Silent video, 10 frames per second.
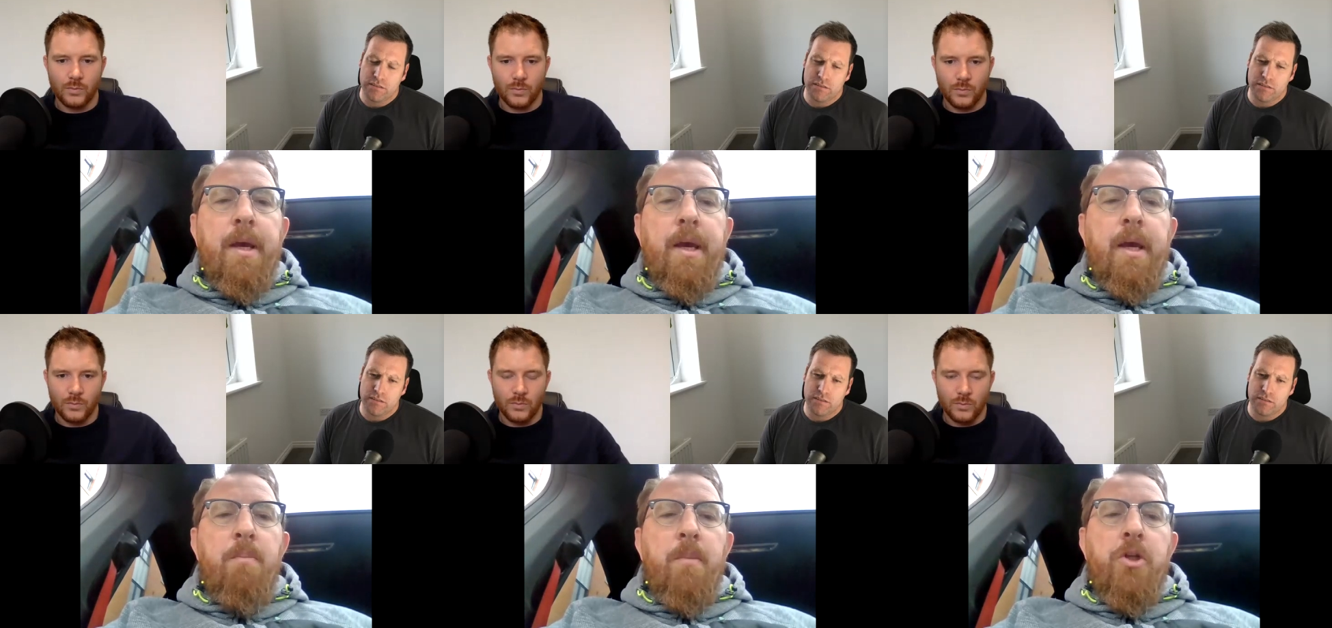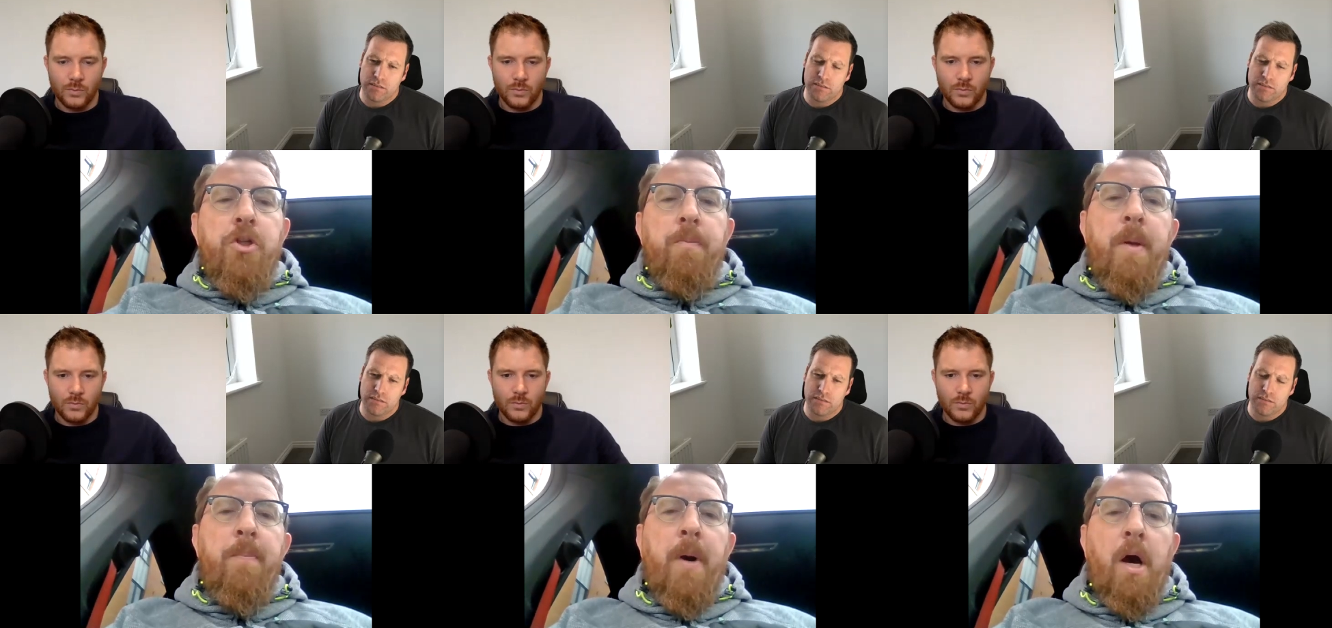Speaker 1: um, should
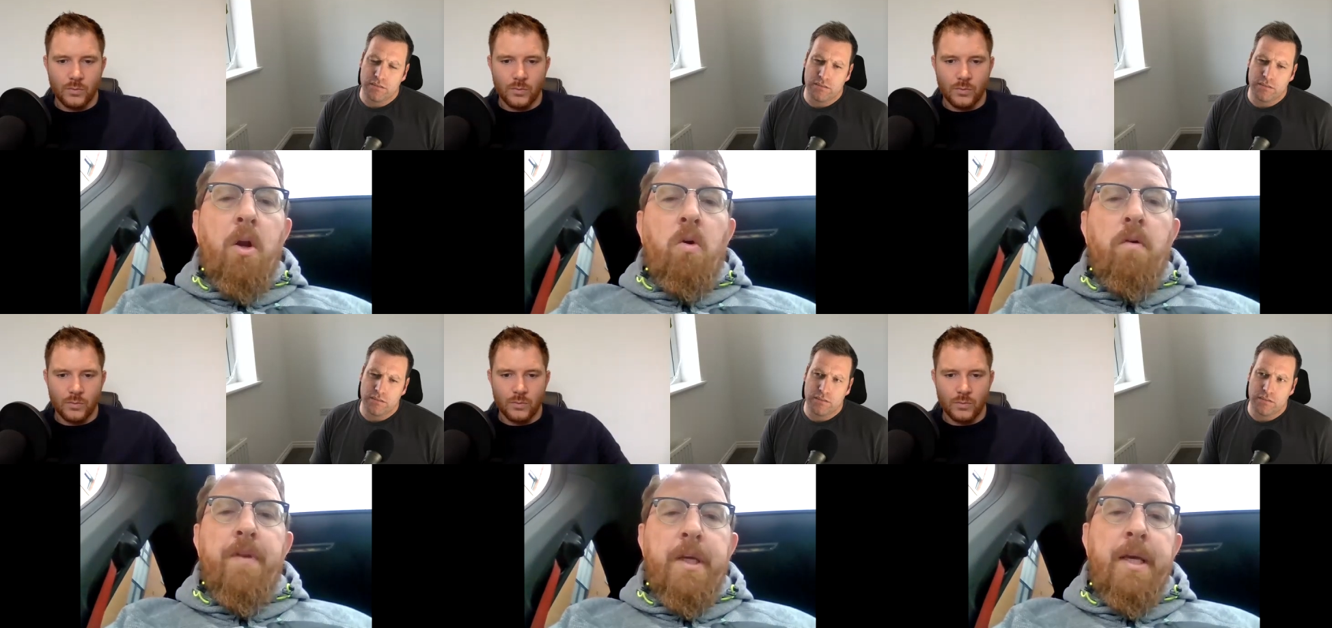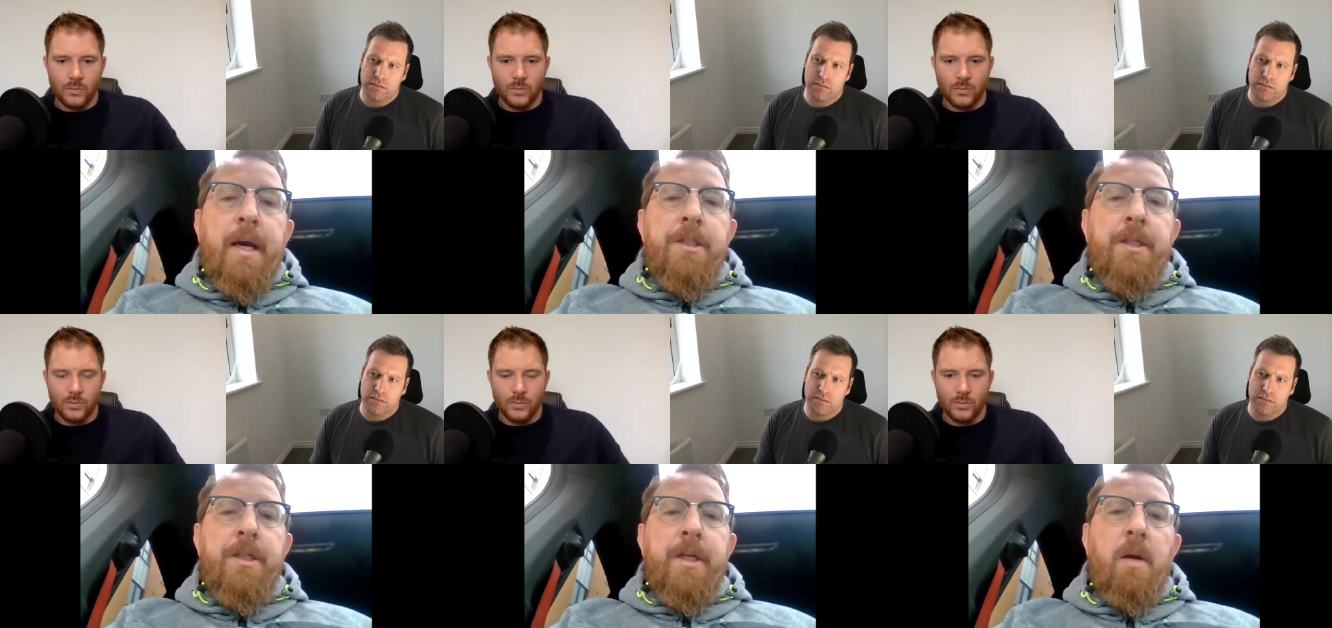be part of the
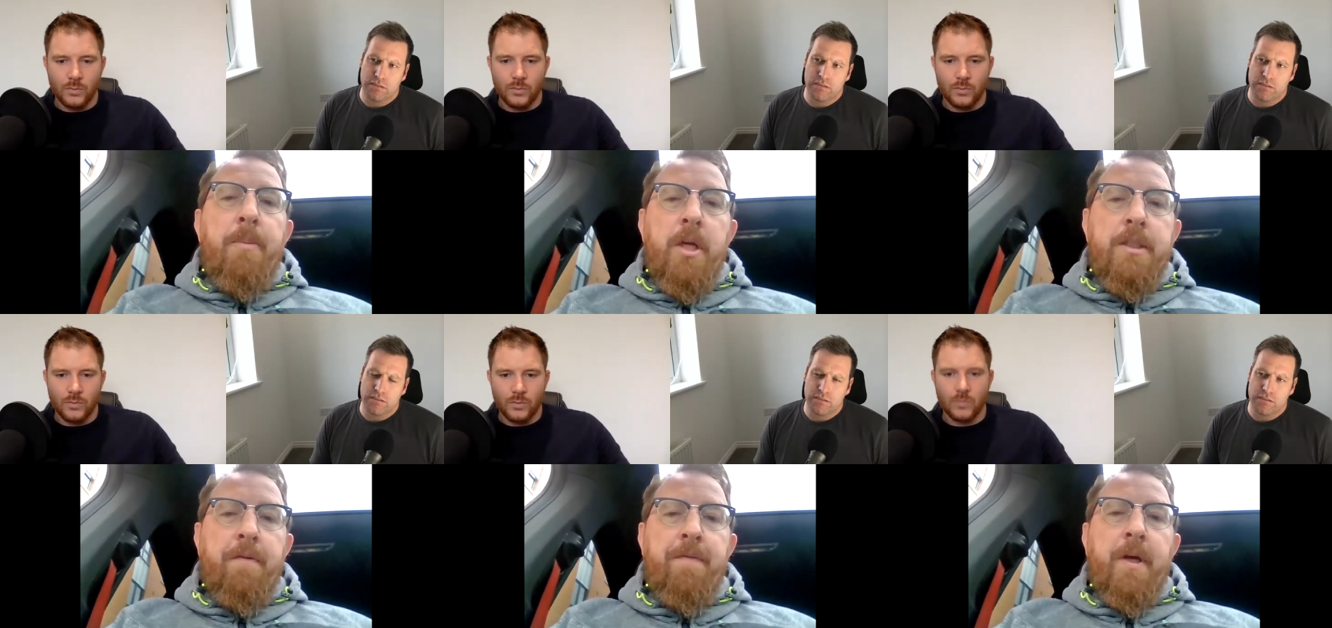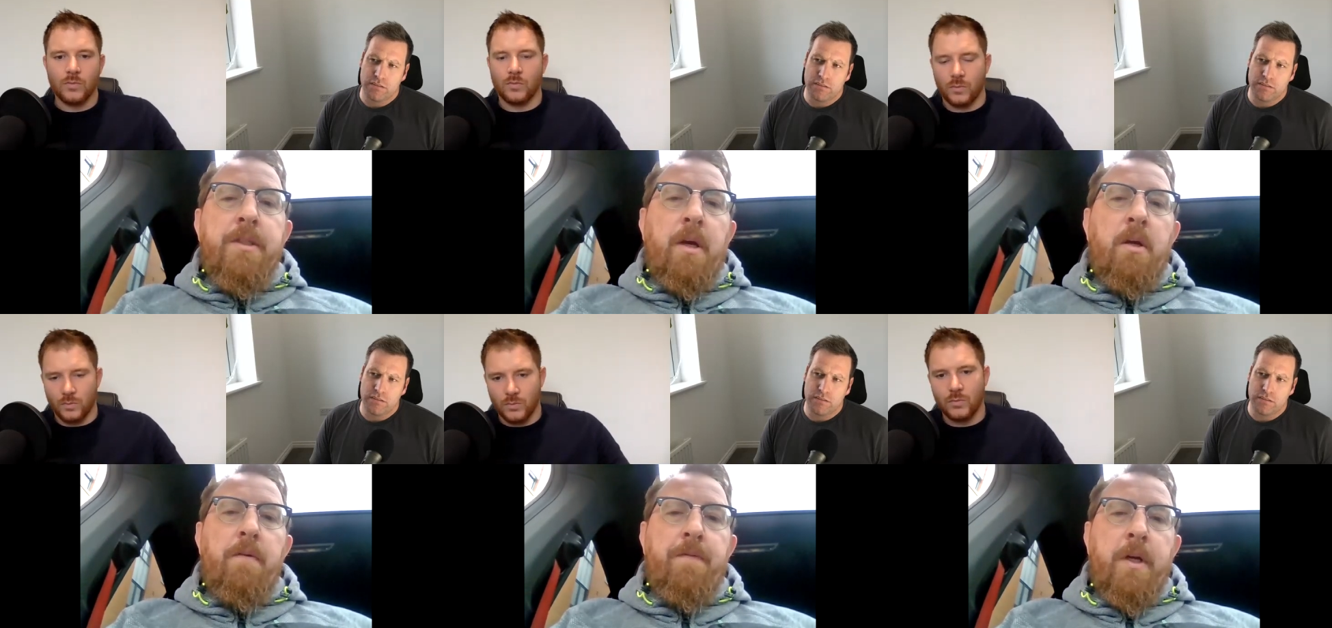EICR because it's a fixed
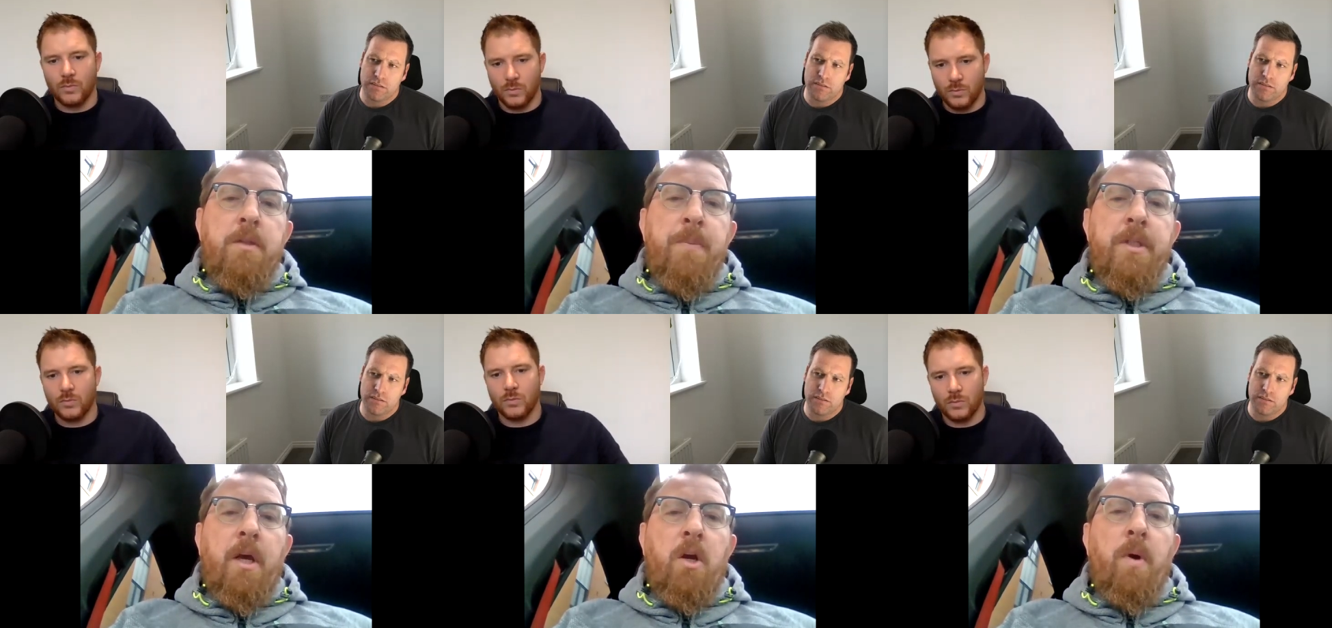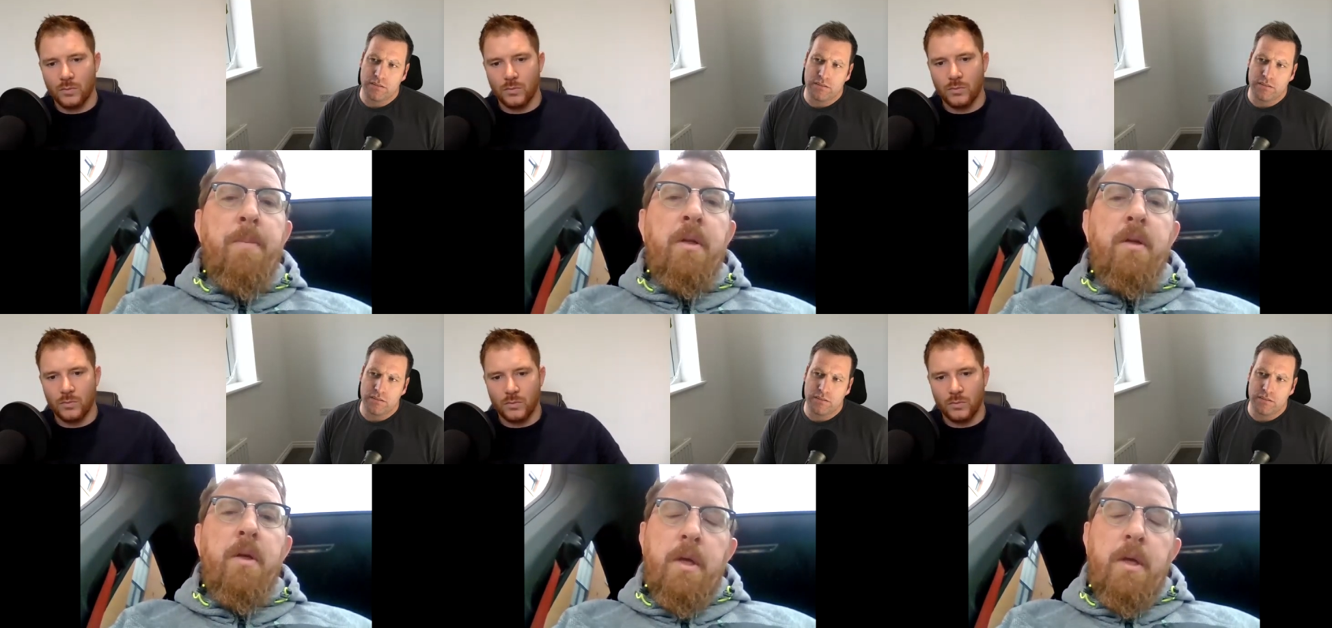fixed piece of equipment,